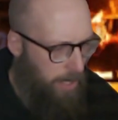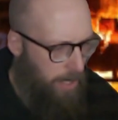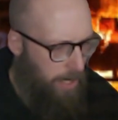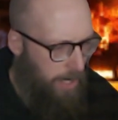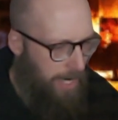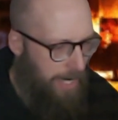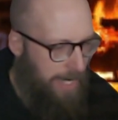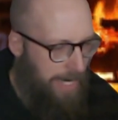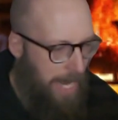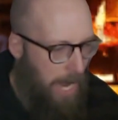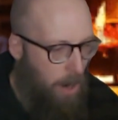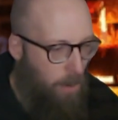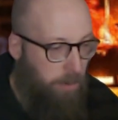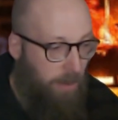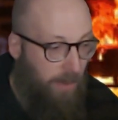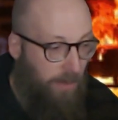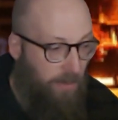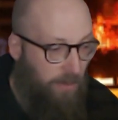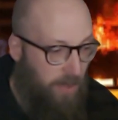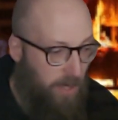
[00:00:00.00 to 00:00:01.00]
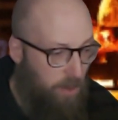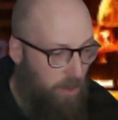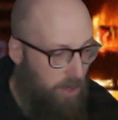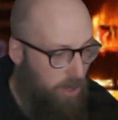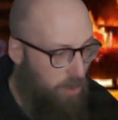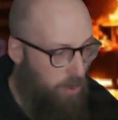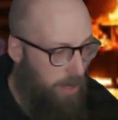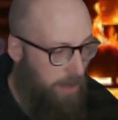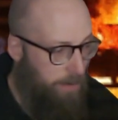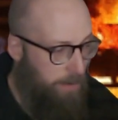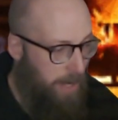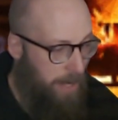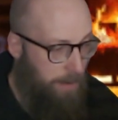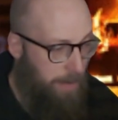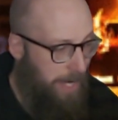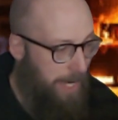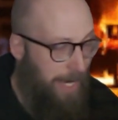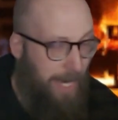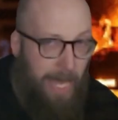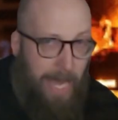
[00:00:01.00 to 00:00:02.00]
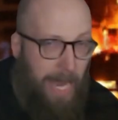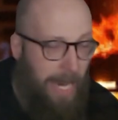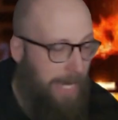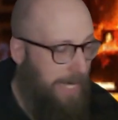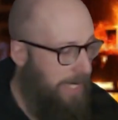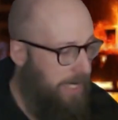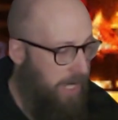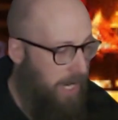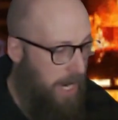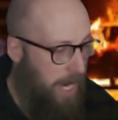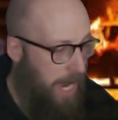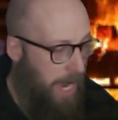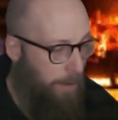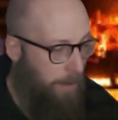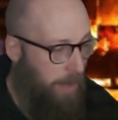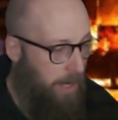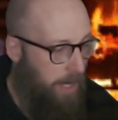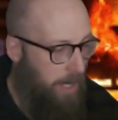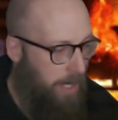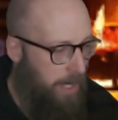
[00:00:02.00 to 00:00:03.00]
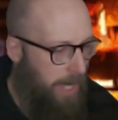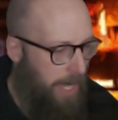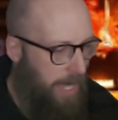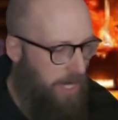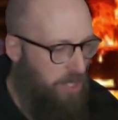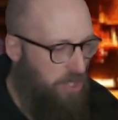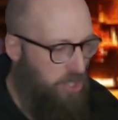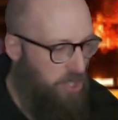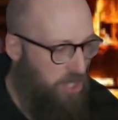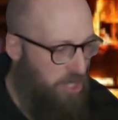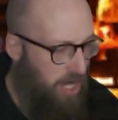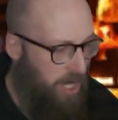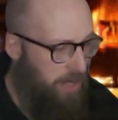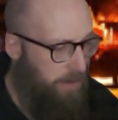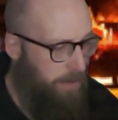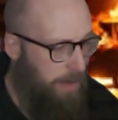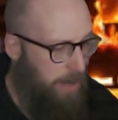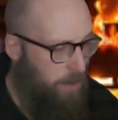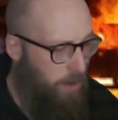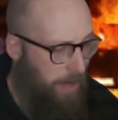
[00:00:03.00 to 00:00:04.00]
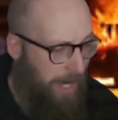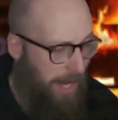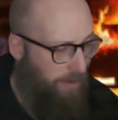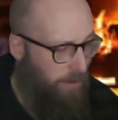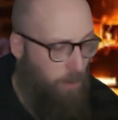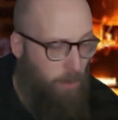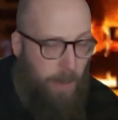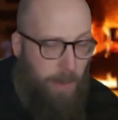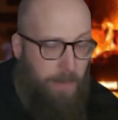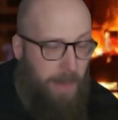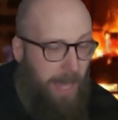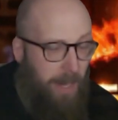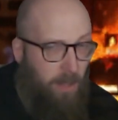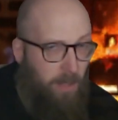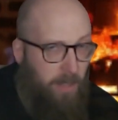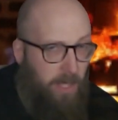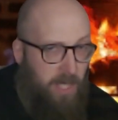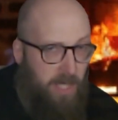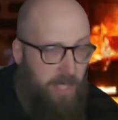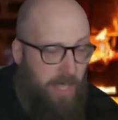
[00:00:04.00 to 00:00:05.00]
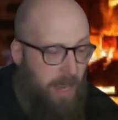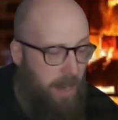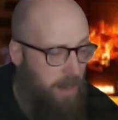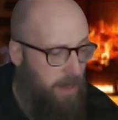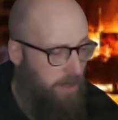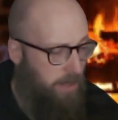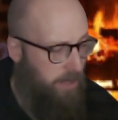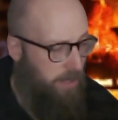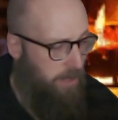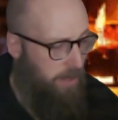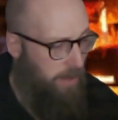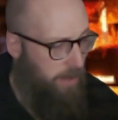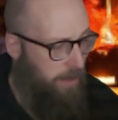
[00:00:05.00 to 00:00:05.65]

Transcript: He now refused to admit me at any time, and shunned me whenever we met on the stairs.